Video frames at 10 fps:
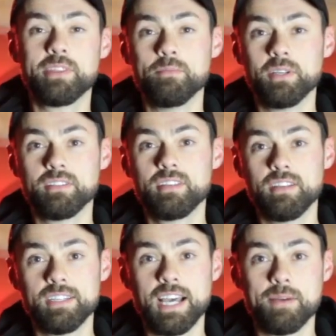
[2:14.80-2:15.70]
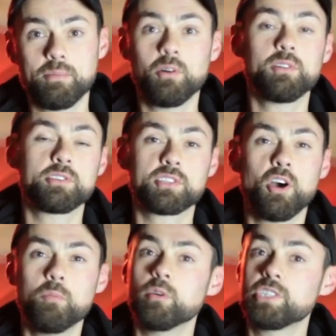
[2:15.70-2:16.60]
with the built-in uh, polar
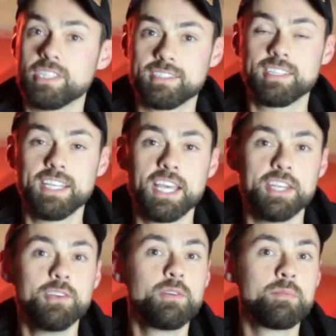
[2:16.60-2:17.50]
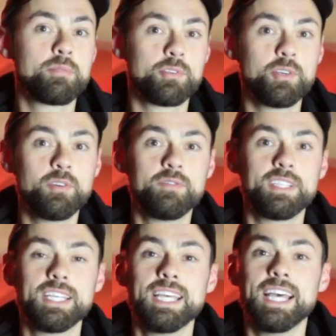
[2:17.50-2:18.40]
scope, which is new and improved.
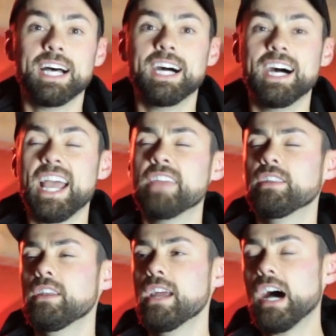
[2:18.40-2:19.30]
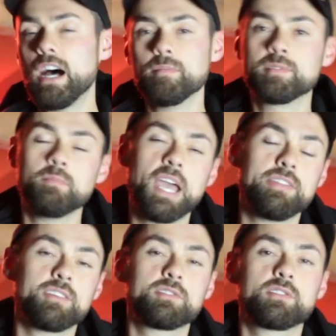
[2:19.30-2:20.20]
Uh, and the knobs, man,
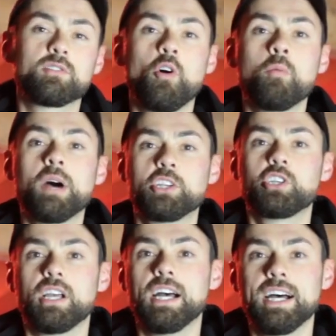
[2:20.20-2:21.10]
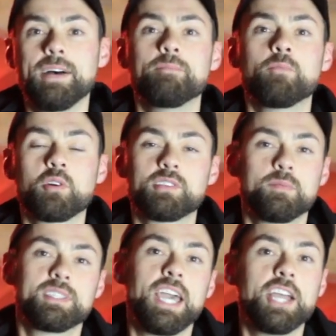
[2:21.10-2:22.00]
they're so much uh, more
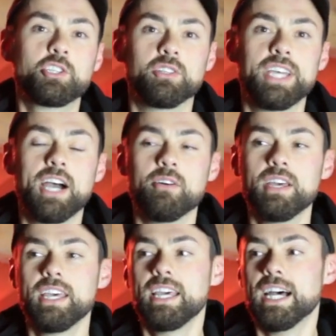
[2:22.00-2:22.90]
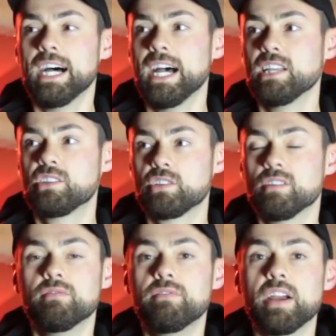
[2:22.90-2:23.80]
substantial now. Uh, it's just a
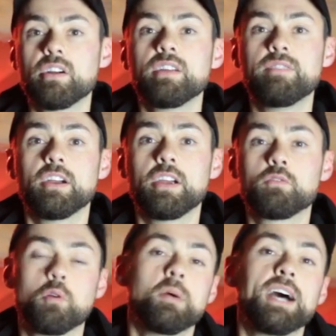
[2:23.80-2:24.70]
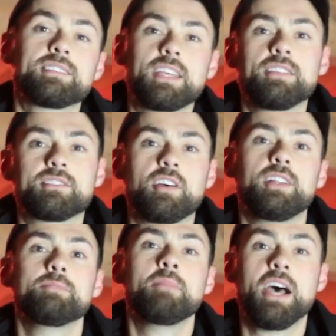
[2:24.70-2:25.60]
very, very robust and
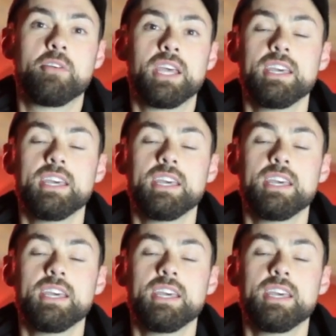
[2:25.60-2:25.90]
solid mount.